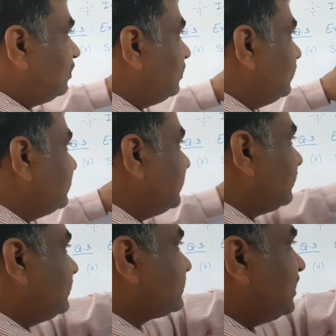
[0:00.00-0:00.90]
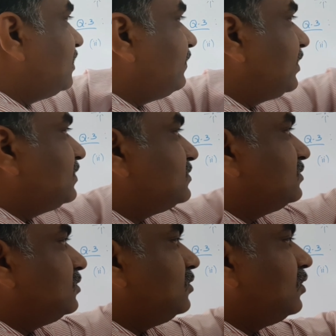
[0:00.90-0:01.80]
this kind of angles,
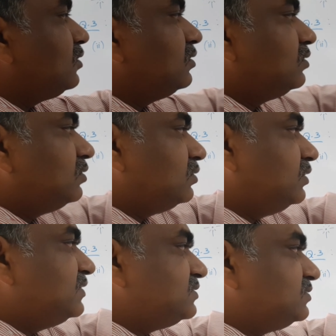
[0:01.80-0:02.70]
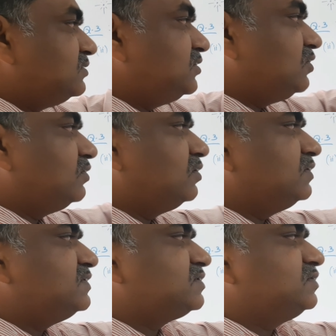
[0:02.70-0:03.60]
not this 0, 30,
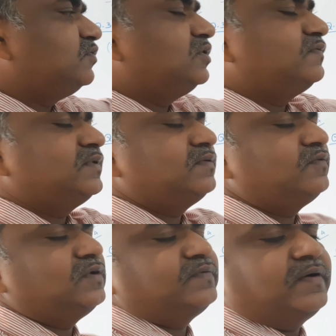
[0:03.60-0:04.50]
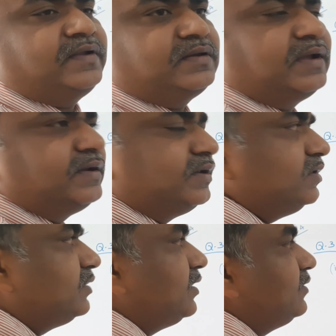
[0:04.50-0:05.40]
60, 45, 45, 90,
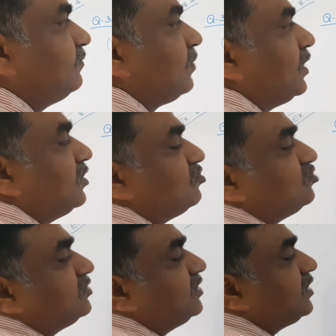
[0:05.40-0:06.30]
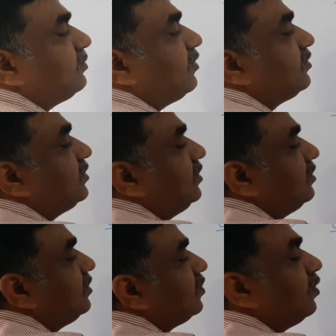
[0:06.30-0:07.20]
then you should think about the
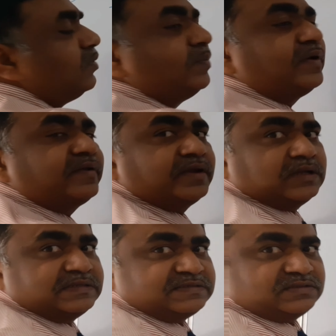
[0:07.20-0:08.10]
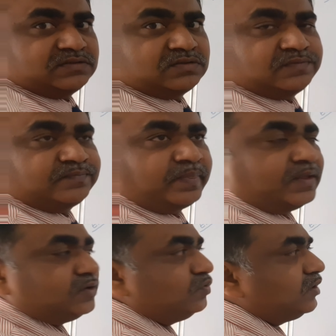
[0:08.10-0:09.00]
complementary angles
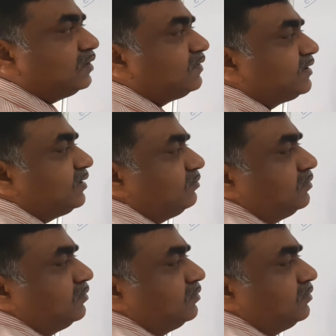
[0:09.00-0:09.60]
to convert them.